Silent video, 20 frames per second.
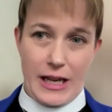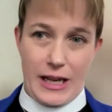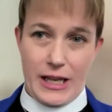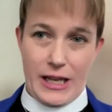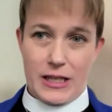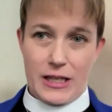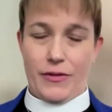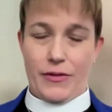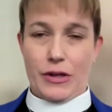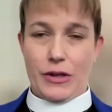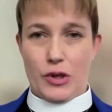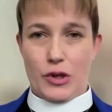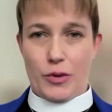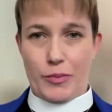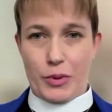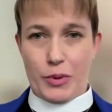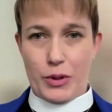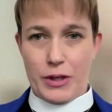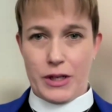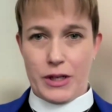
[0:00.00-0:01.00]
And I've also
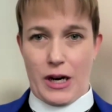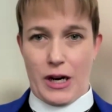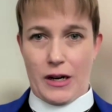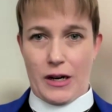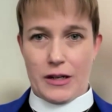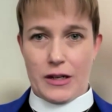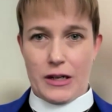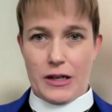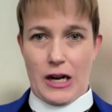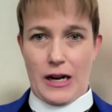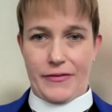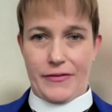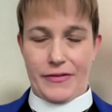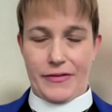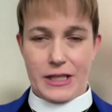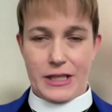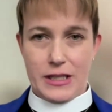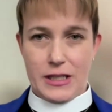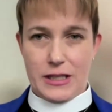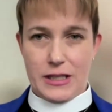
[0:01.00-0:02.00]
put our
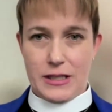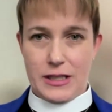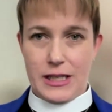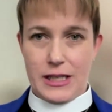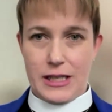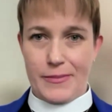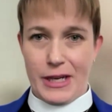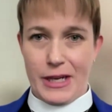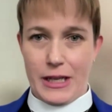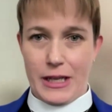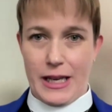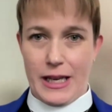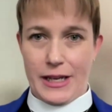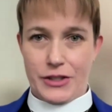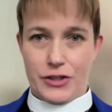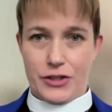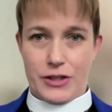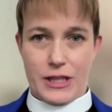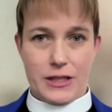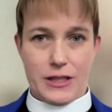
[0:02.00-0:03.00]
office's email
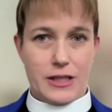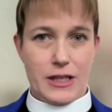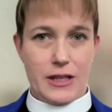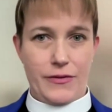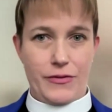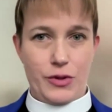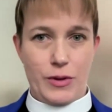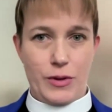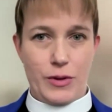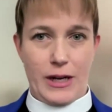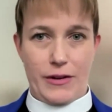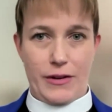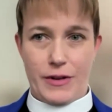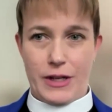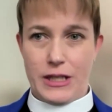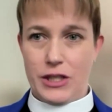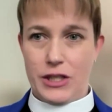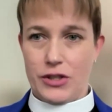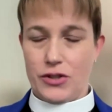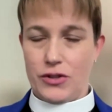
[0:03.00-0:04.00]
address if you have
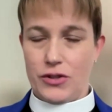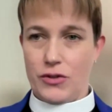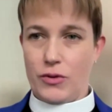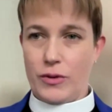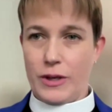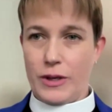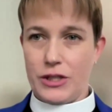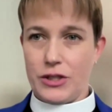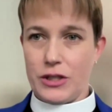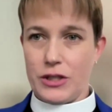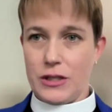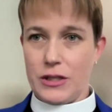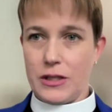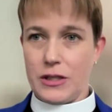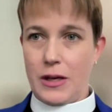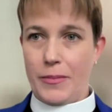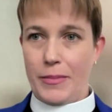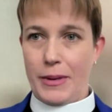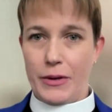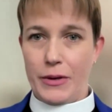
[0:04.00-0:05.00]
additional questions
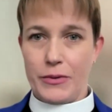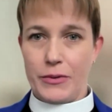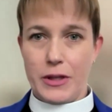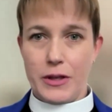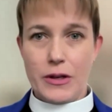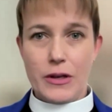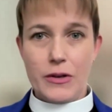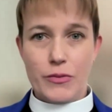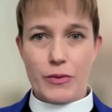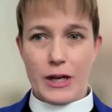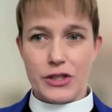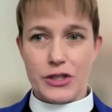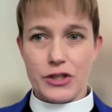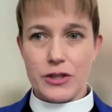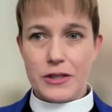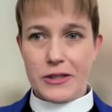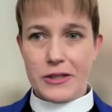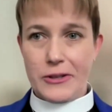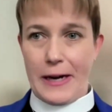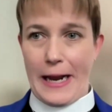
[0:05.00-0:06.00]
about the
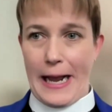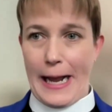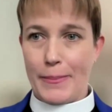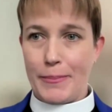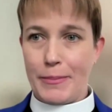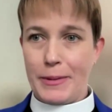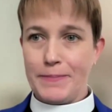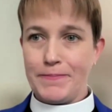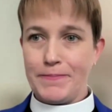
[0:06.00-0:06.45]
Register app.